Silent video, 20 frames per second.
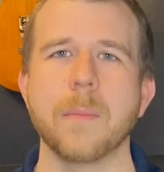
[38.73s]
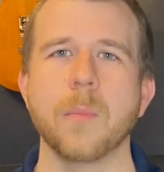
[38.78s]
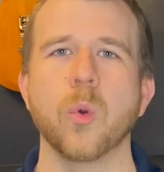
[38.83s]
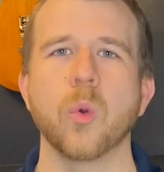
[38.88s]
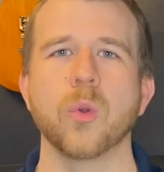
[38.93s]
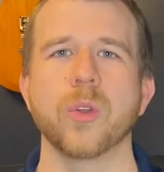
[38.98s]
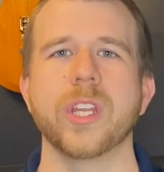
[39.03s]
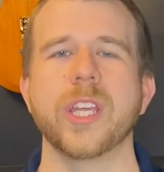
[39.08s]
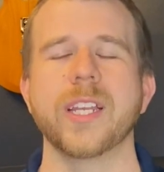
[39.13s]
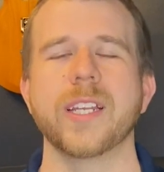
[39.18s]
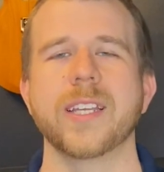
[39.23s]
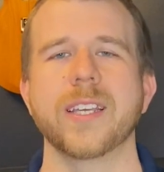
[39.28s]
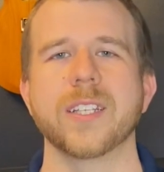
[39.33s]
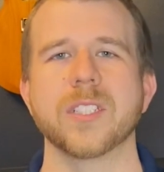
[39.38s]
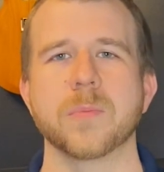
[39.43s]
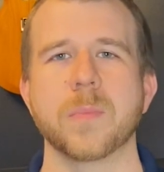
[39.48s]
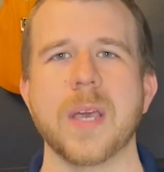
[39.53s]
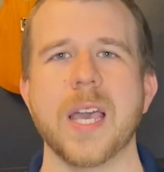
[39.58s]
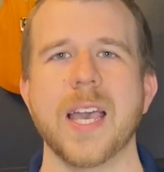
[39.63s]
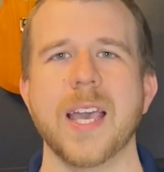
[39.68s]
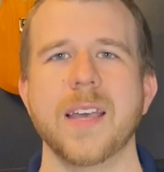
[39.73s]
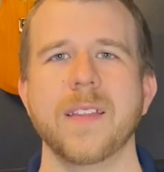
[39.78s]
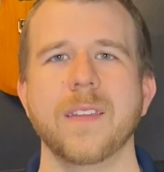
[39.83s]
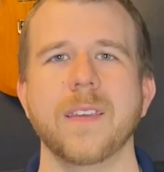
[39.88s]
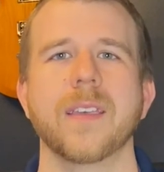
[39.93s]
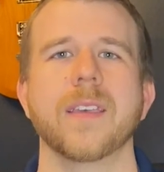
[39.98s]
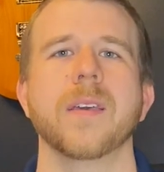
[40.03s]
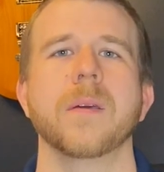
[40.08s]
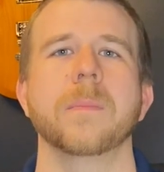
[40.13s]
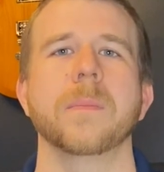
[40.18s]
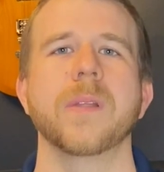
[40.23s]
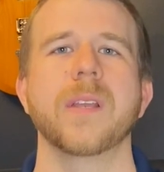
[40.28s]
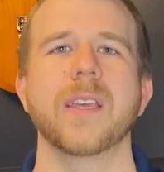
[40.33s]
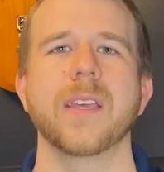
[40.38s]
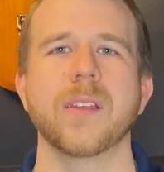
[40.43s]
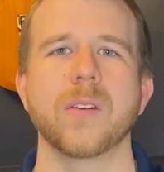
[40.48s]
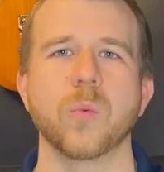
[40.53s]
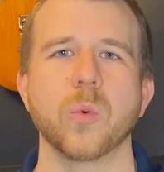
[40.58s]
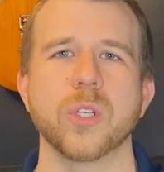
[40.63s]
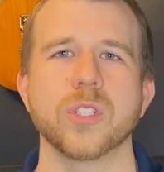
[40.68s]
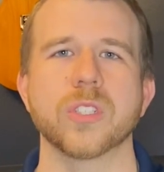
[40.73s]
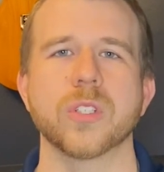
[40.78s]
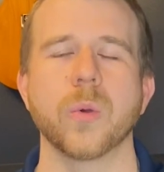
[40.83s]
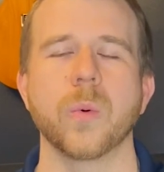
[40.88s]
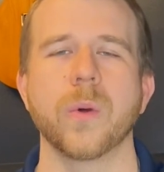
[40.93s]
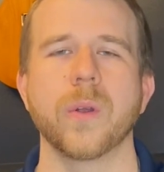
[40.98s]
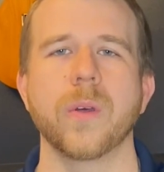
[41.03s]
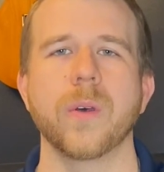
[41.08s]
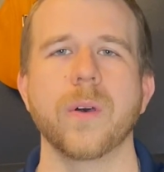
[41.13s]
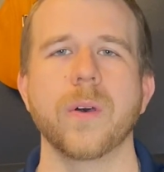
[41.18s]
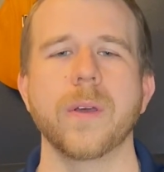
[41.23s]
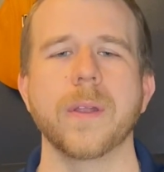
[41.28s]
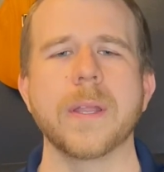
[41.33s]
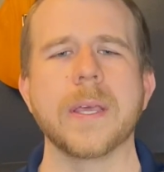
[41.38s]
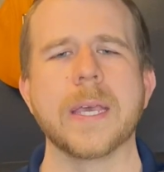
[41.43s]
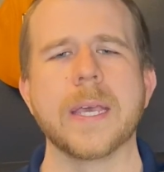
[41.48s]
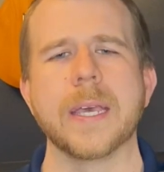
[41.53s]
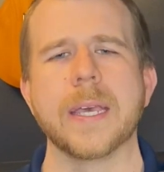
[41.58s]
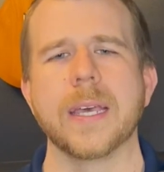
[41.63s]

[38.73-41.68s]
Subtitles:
more details behind the company and what's going on.